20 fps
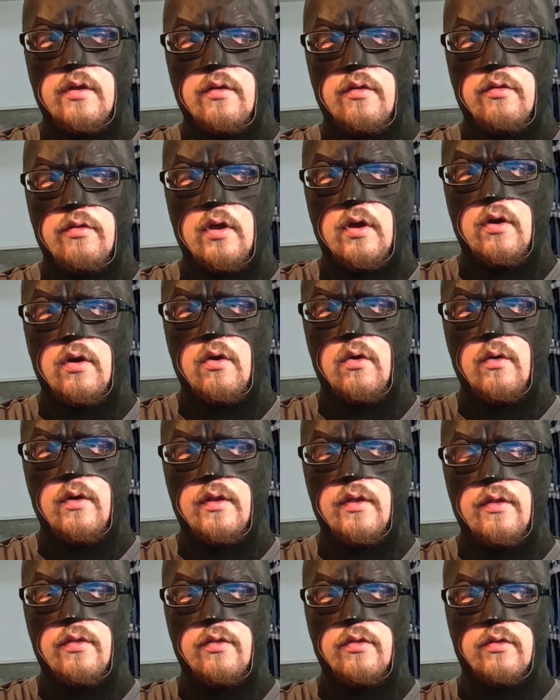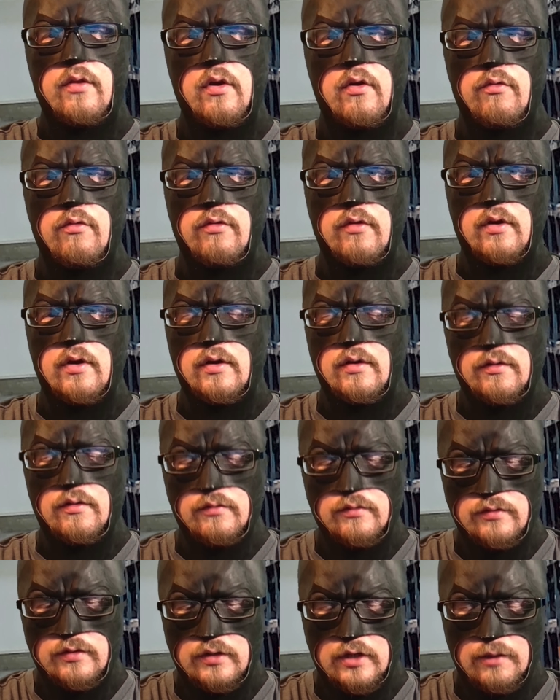So those are
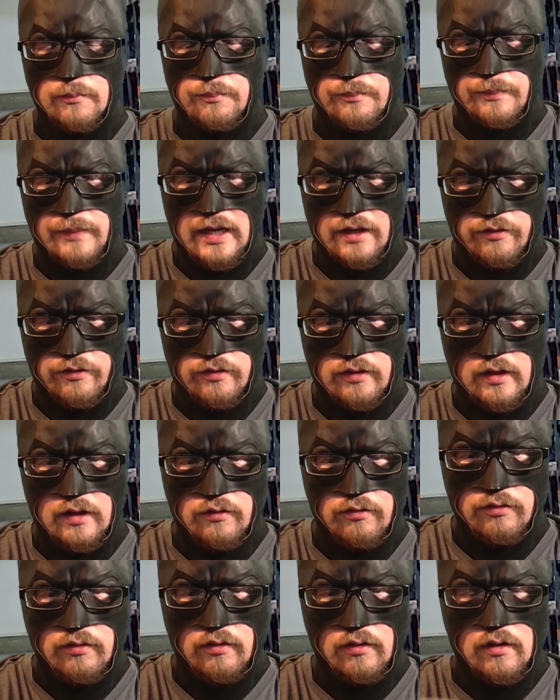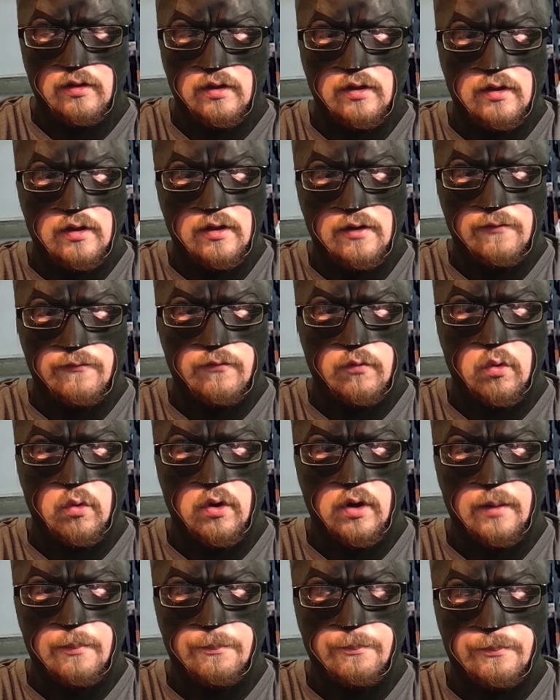your basics
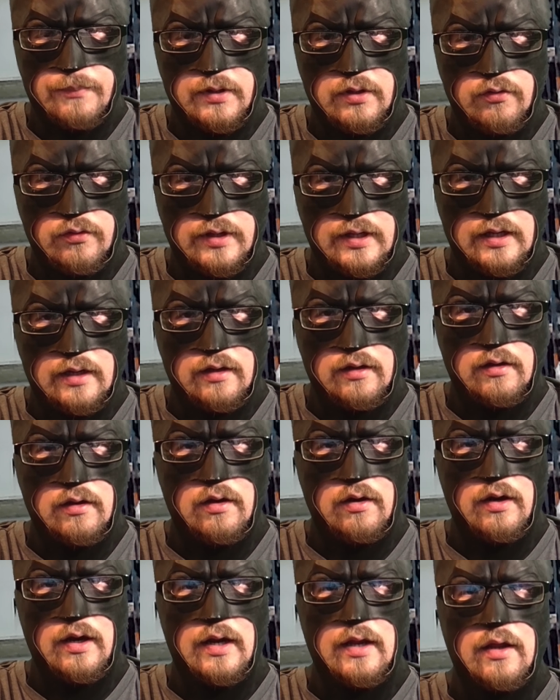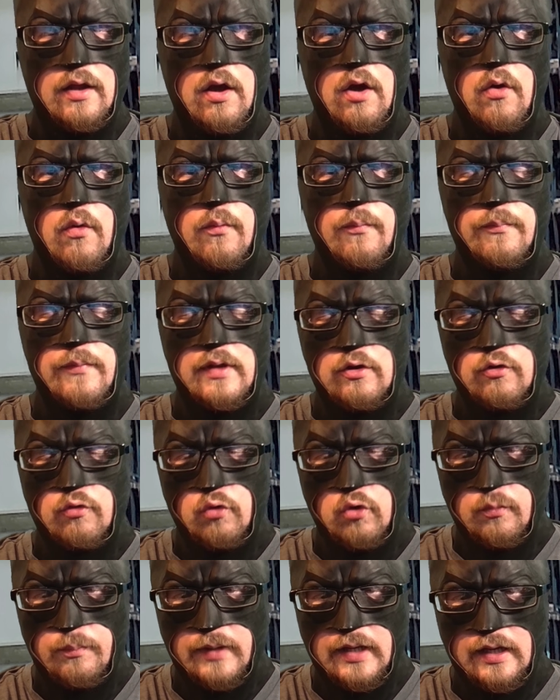for building. All right. Oh,
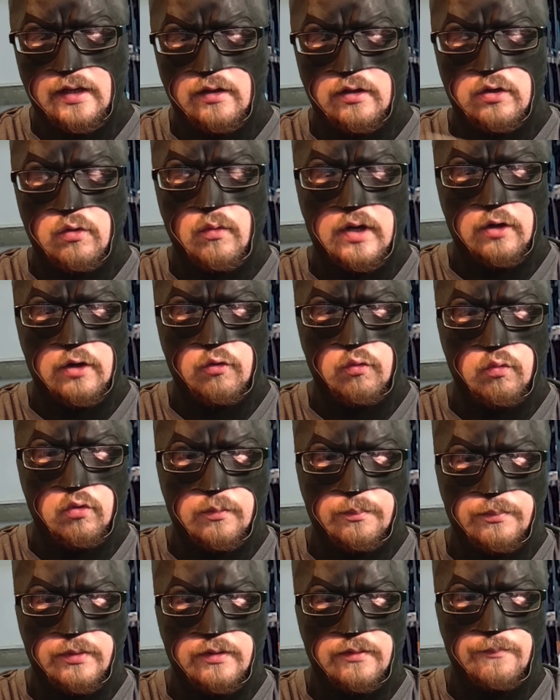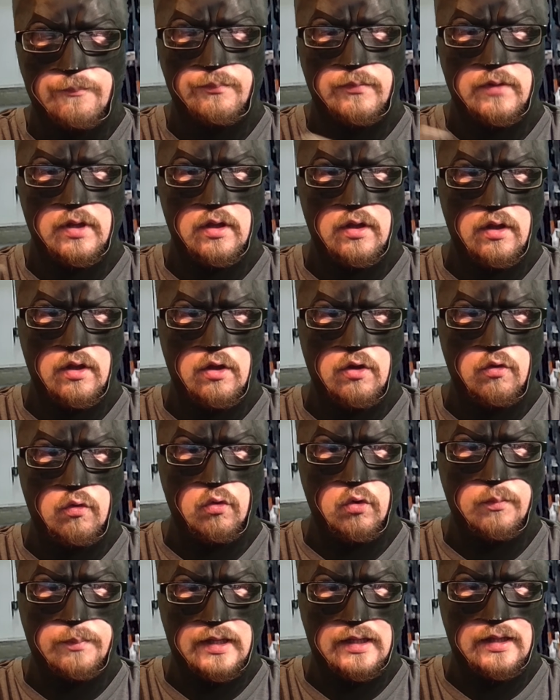grouping. You want to group.
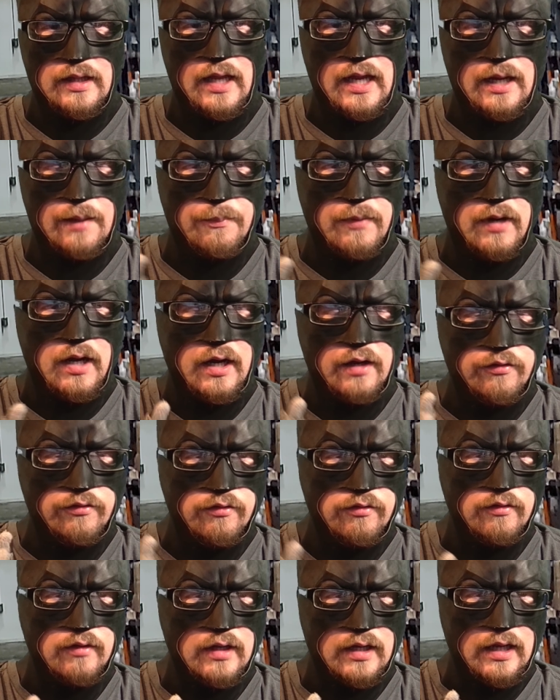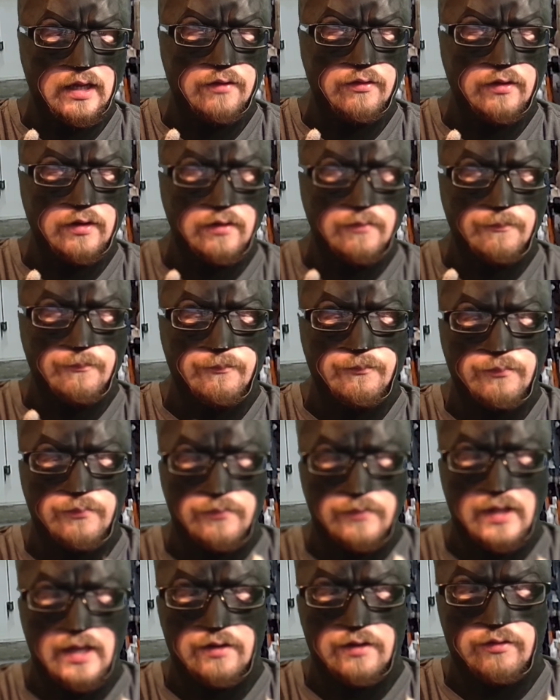Grouping like boxes together.
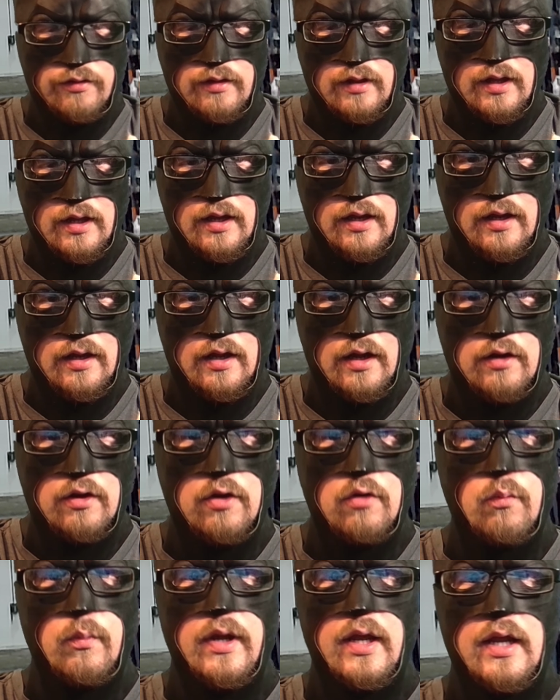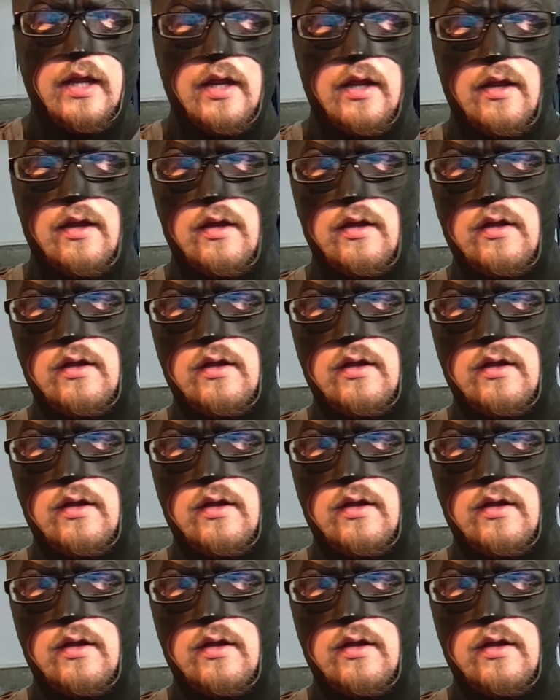That's a good way